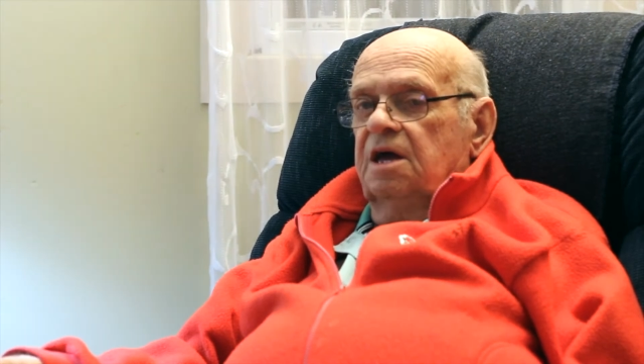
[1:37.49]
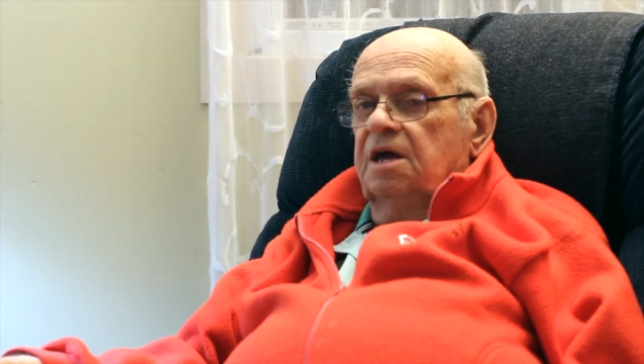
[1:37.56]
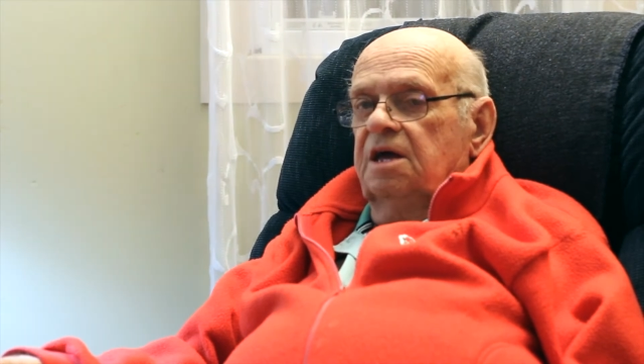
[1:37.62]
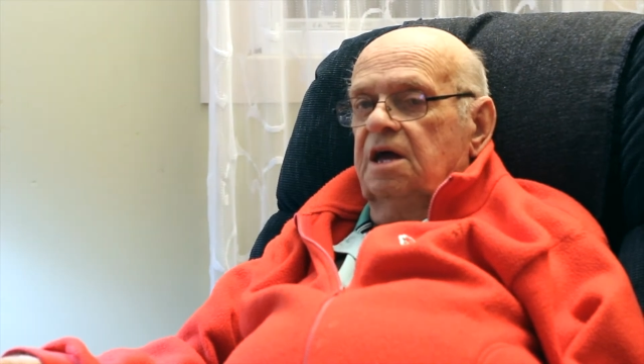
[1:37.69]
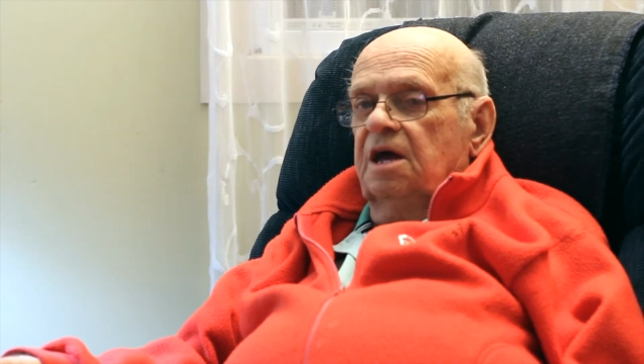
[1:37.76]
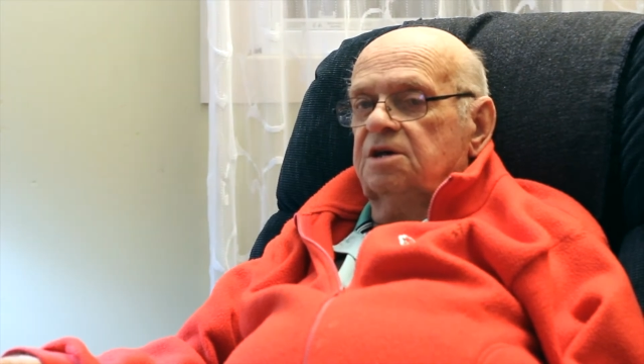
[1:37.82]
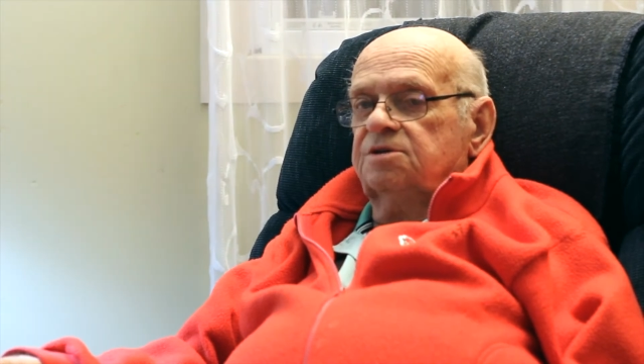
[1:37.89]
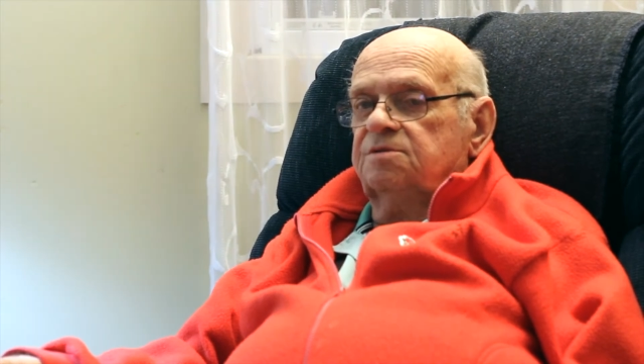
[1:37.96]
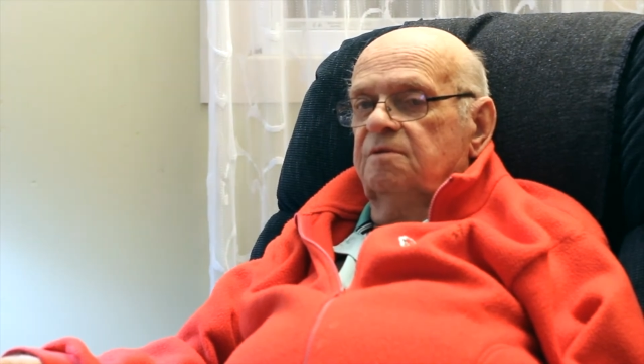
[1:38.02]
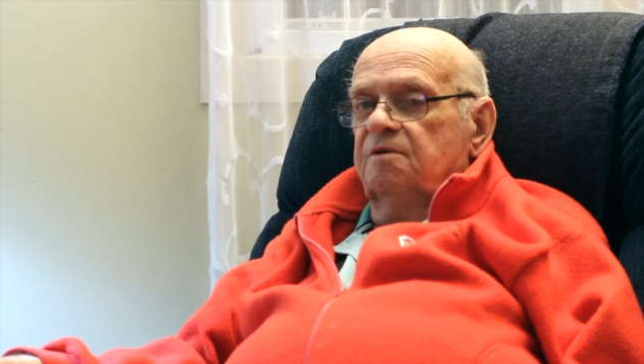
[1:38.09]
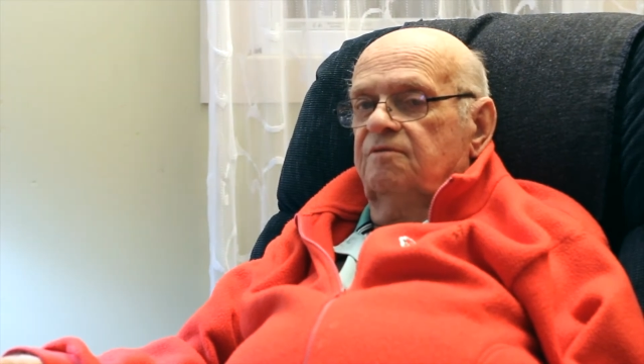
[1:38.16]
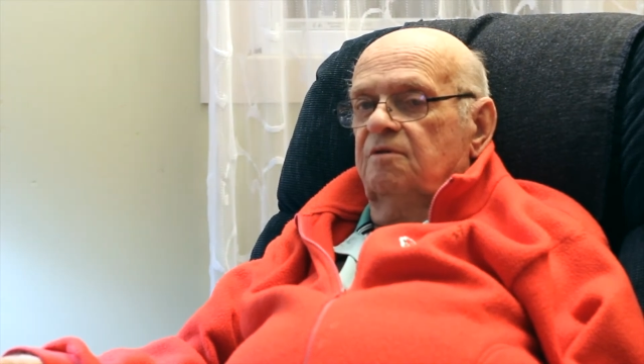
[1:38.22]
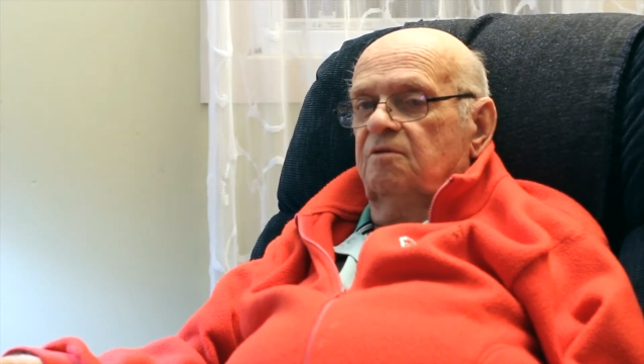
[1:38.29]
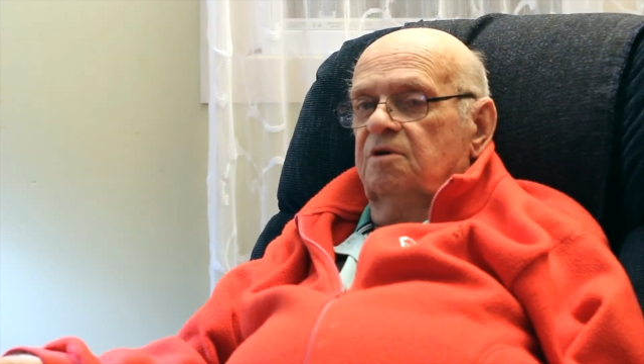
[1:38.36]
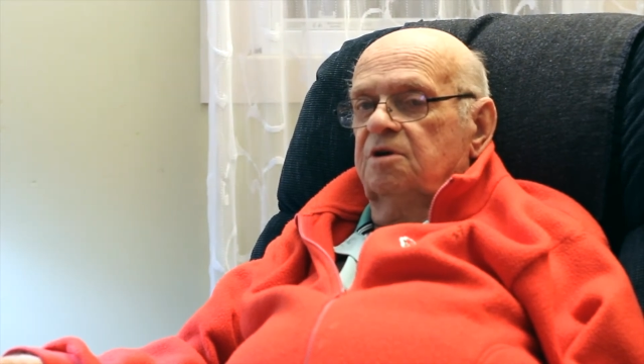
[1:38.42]
He asked me
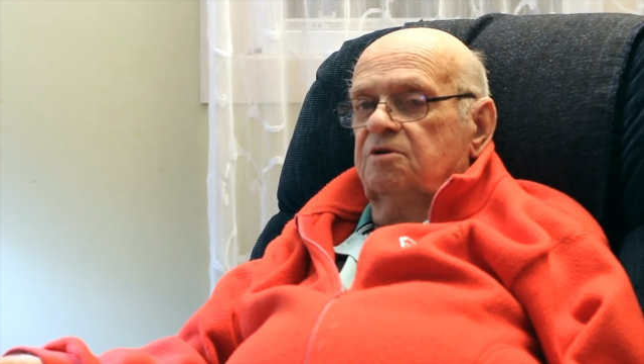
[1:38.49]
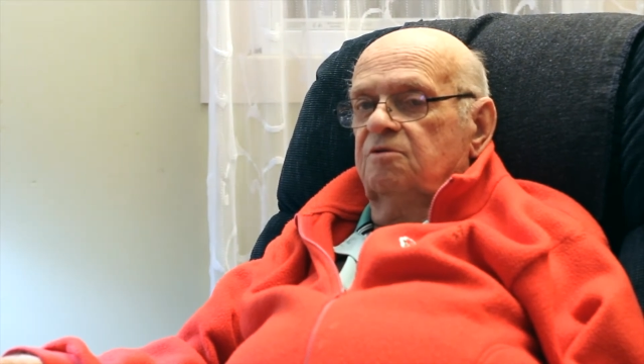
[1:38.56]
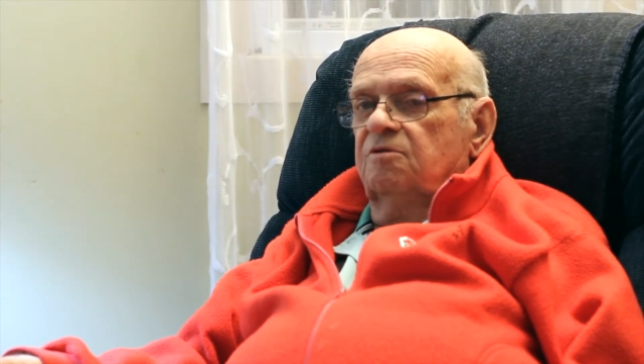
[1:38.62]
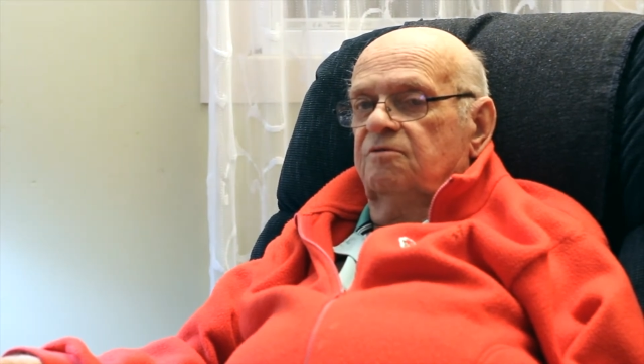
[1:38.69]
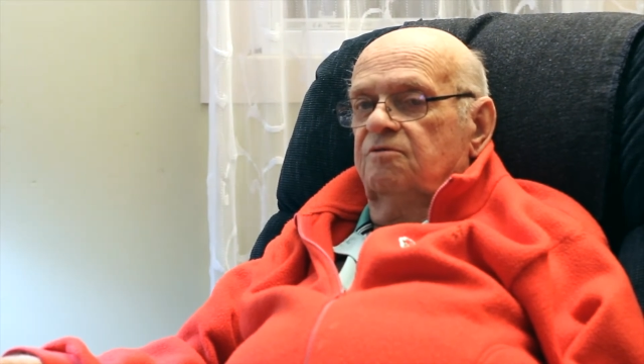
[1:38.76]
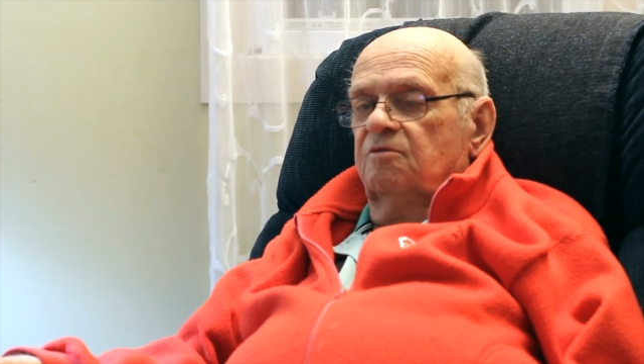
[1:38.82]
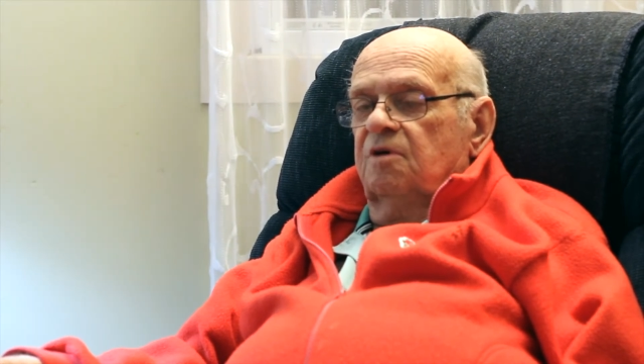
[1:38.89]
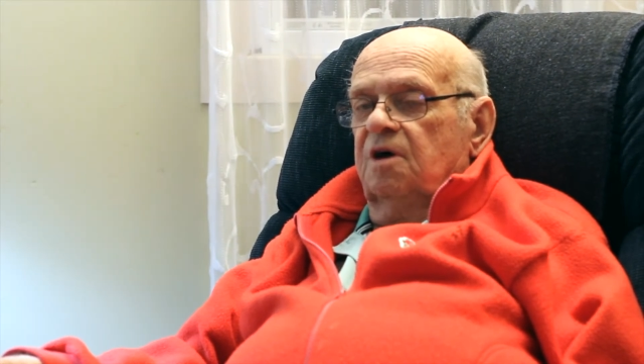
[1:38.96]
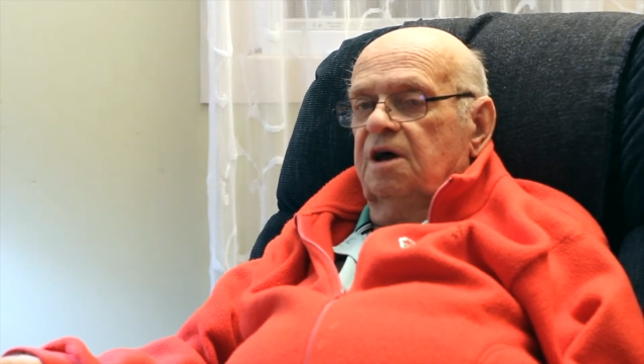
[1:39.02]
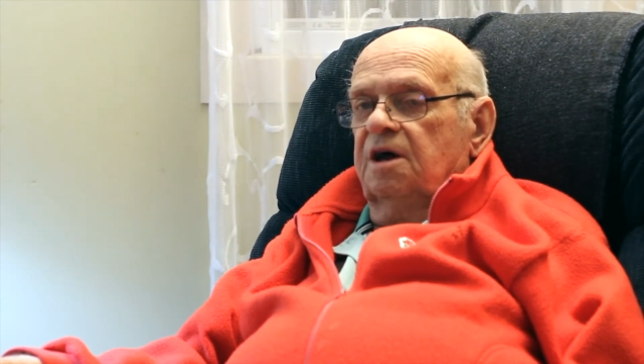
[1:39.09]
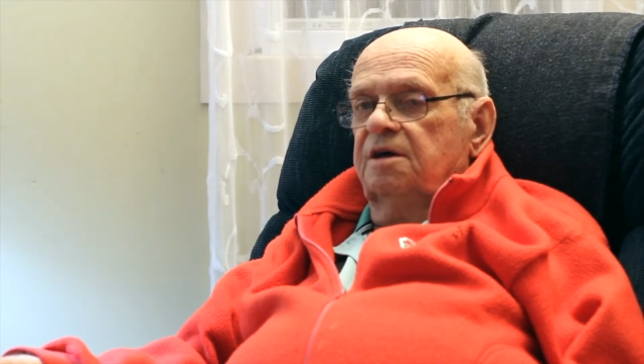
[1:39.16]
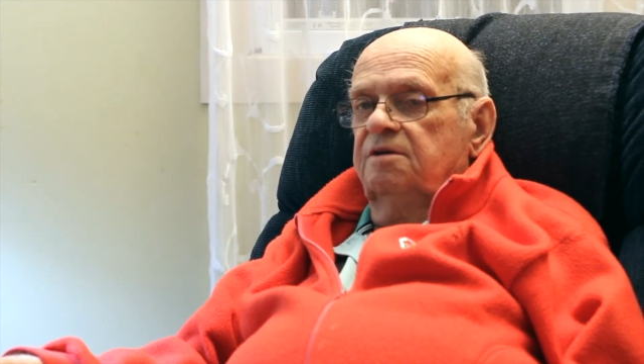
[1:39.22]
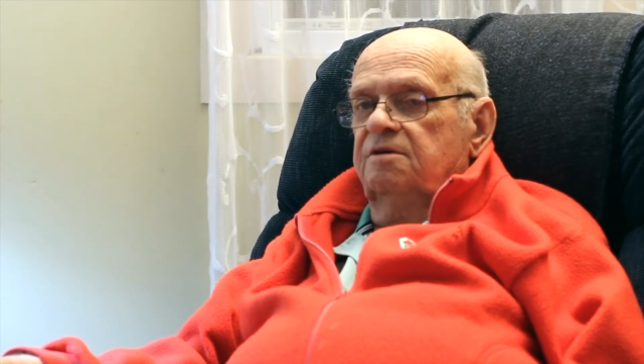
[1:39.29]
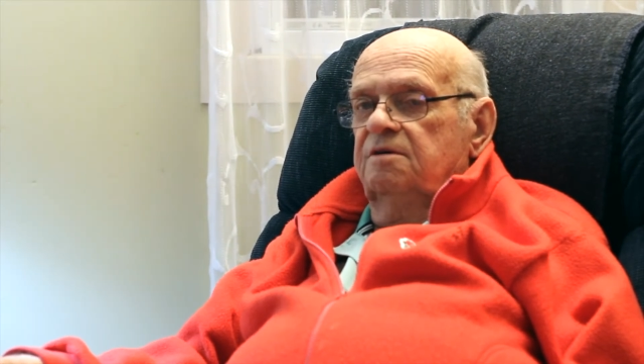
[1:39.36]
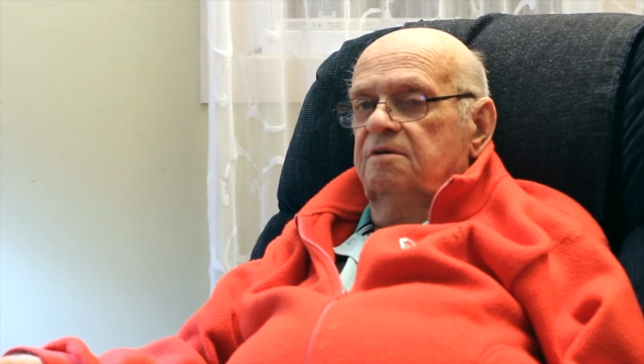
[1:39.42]
if I wanted to go for a
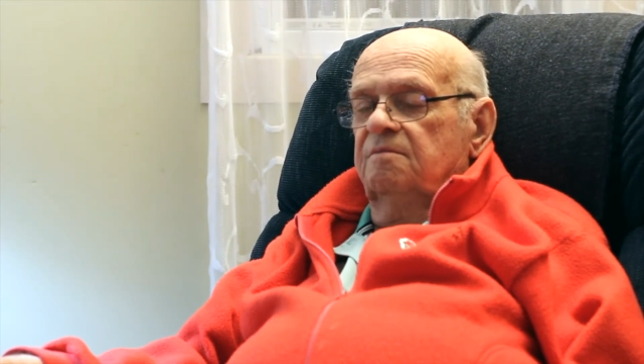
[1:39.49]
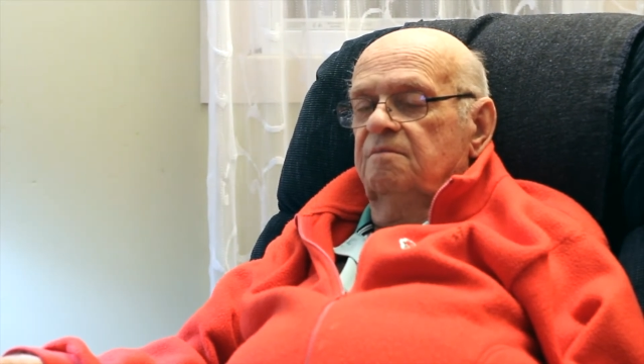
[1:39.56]
ride,